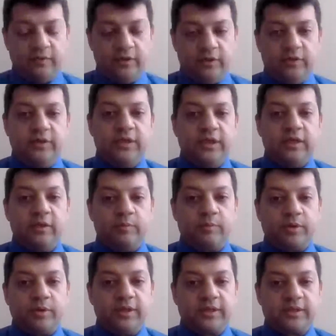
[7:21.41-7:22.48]
for you to get
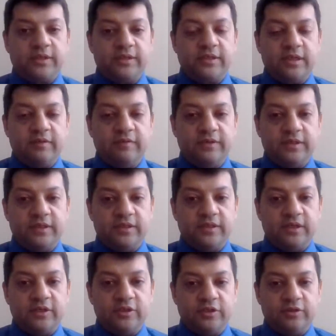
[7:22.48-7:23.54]
your products and
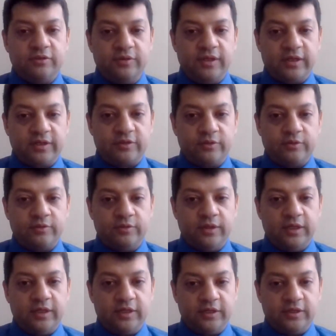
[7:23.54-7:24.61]
services to the
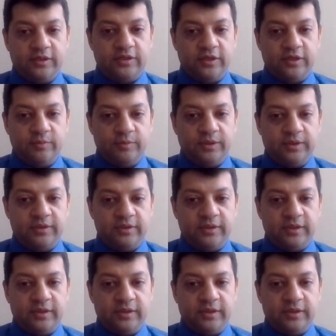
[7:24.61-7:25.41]
actual consumer.